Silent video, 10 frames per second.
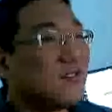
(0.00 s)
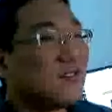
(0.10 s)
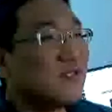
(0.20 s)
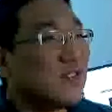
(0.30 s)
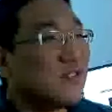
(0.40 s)

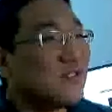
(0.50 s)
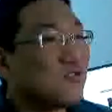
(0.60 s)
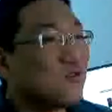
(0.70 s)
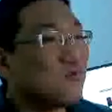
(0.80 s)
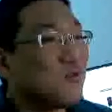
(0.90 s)
like a
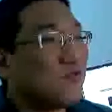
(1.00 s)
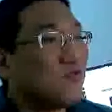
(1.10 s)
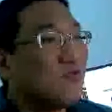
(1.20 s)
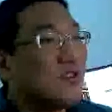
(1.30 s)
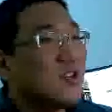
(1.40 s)
short view
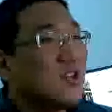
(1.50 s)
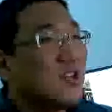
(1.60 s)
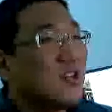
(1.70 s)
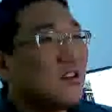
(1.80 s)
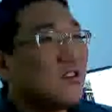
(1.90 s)

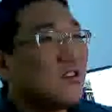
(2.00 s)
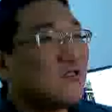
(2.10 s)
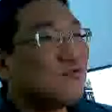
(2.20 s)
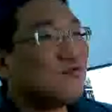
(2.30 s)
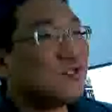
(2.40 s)

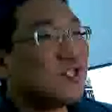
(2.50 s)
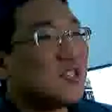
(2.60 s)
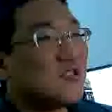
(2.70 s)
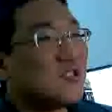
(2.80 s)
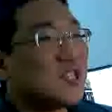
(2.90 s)
to see the
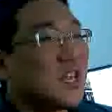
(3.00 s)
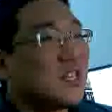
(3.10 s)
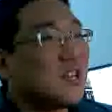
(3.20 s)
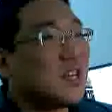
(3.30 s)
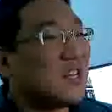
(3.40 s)
just
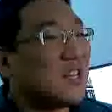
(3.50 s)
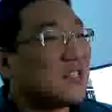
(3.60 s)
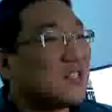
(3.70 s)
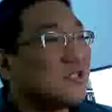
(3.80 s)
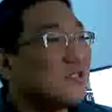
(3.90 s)
headline like
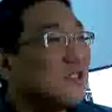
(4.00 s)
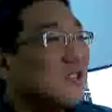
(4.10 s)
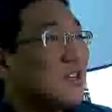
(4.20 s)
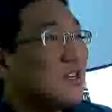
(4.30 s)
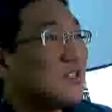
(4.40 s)
this.
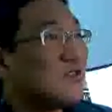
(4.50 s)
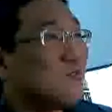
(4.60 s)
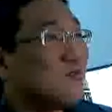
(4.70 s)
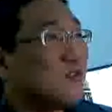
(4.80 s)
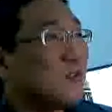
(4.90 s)
So
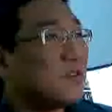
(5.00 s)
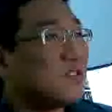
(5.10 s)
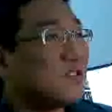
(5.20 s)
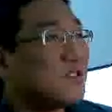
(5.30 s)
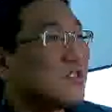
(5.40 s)
pretty much
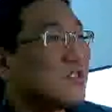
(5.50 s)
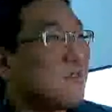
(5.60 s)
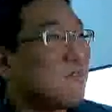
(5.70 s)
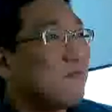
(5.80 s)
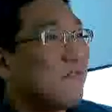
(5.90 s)
the same
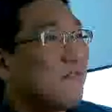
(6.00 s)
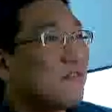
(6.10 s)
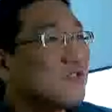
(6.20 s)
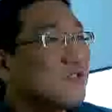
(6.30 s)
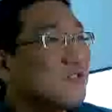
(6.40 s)

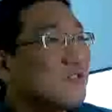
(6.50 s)
function